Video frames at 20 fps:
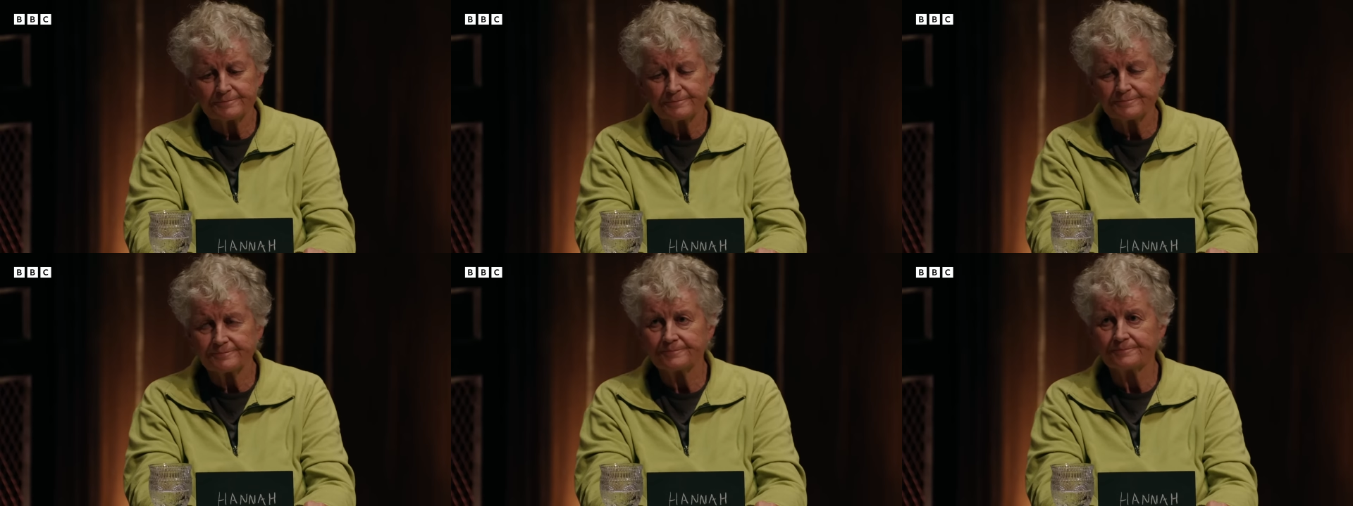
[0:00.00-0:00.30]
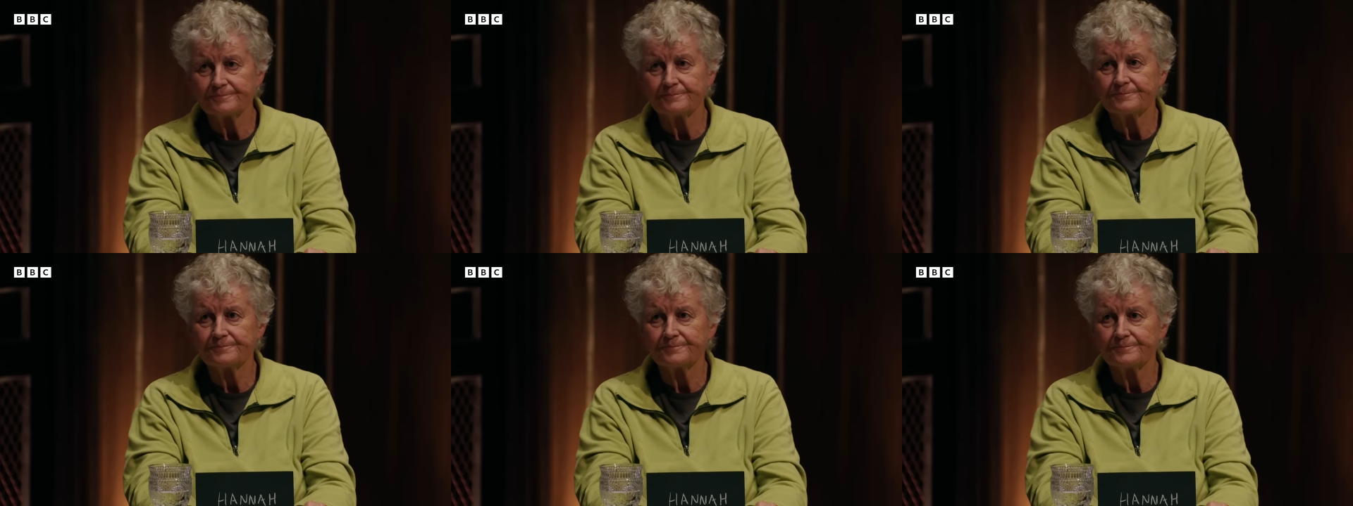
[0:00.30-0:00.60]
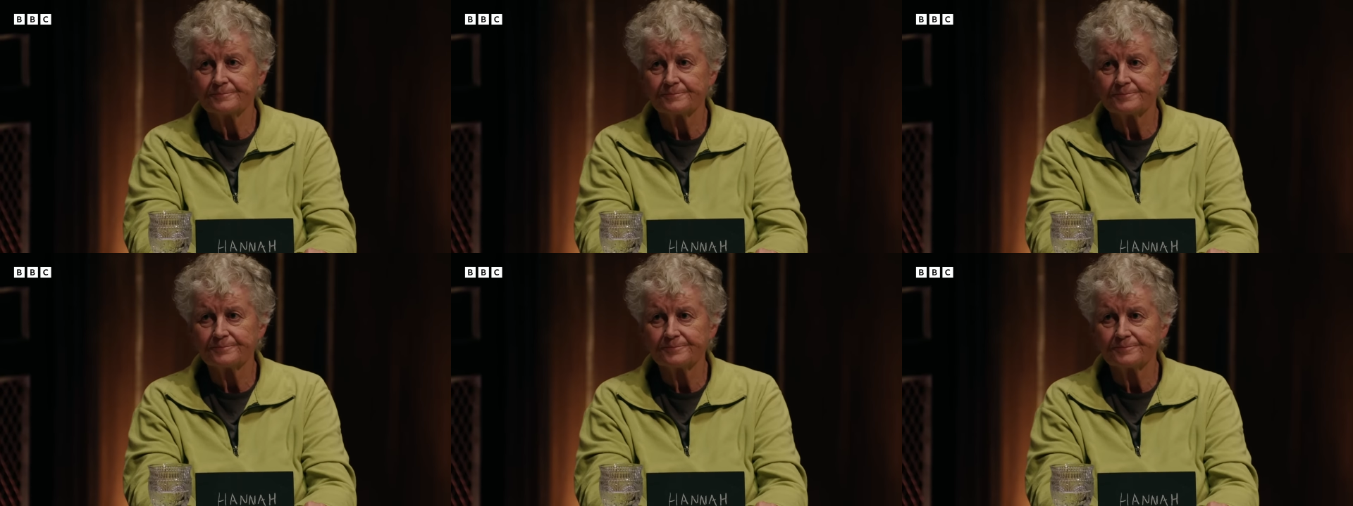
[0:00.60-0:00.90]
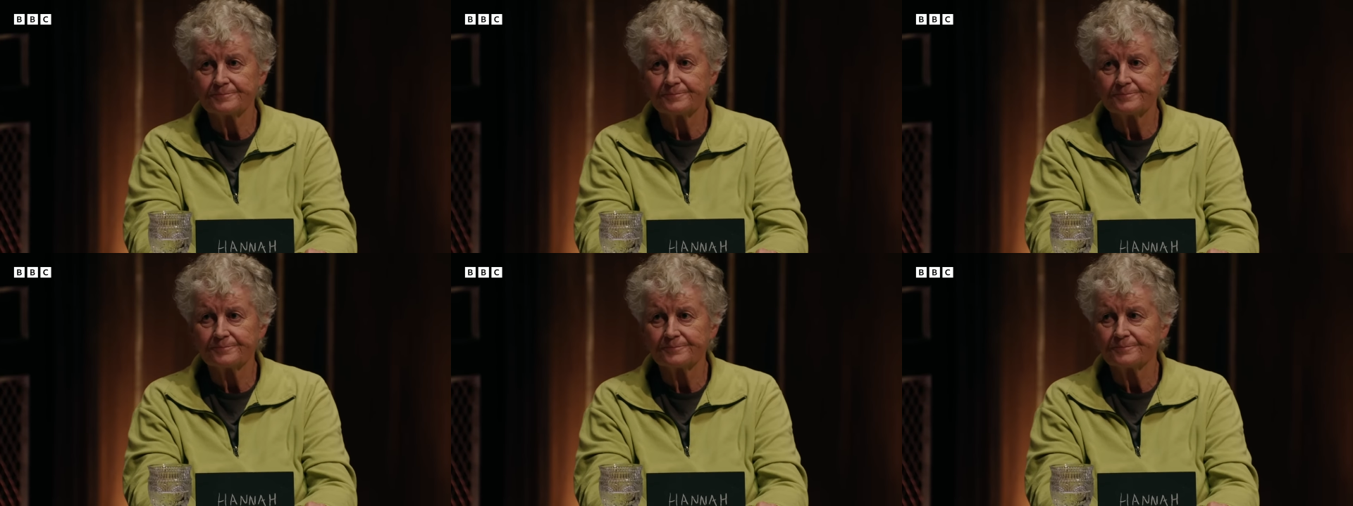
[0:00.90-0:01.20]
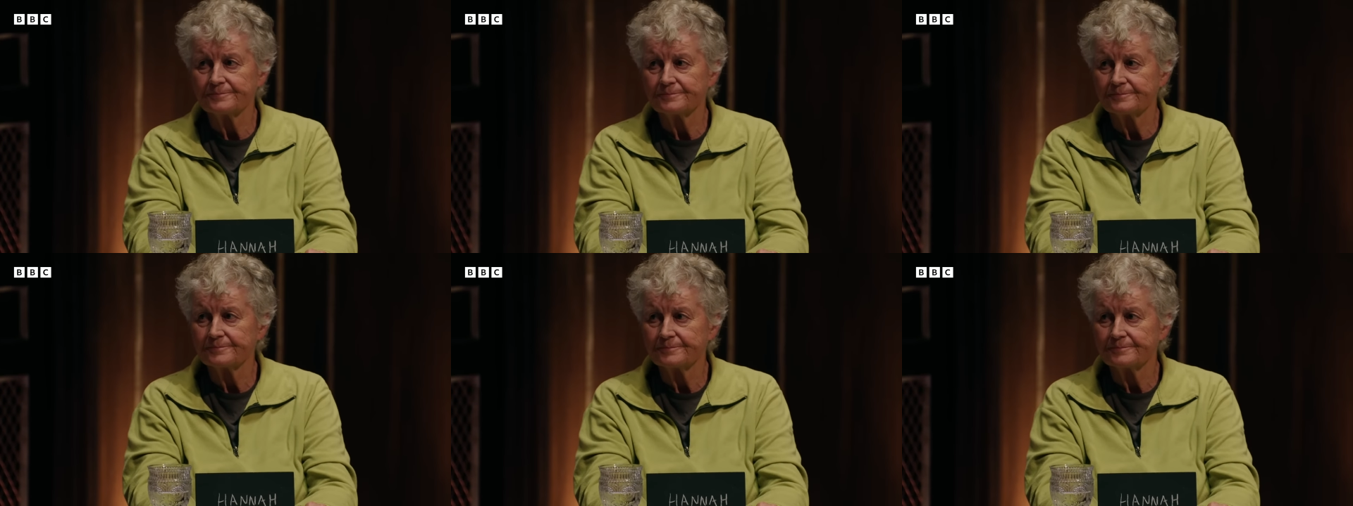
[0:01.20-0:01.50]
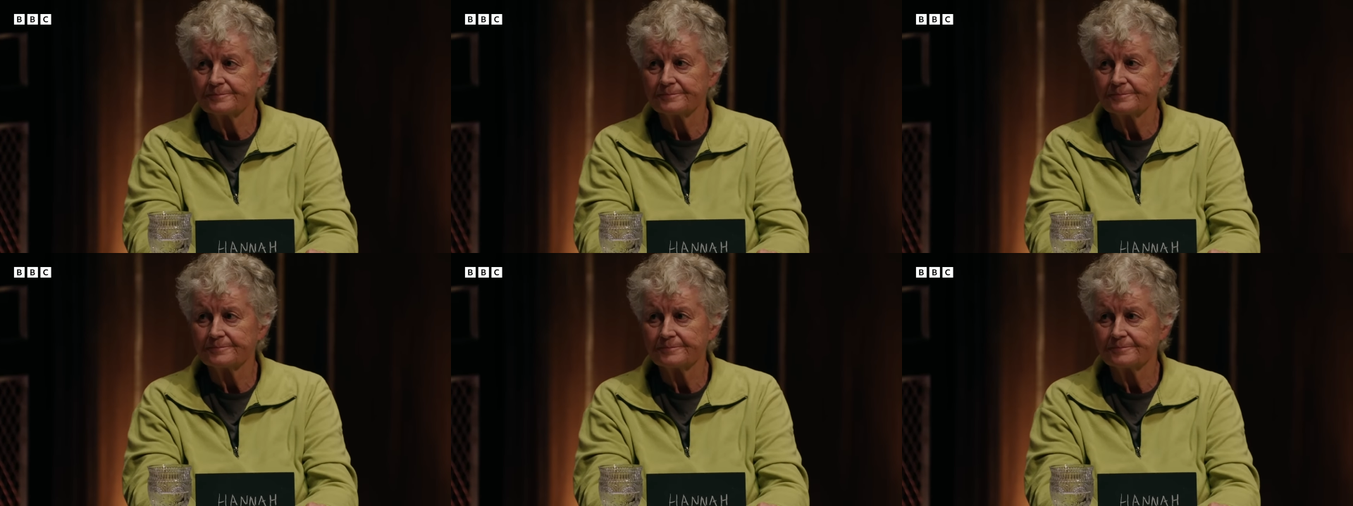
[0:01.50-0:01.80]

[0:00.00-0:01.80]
(no one is talking)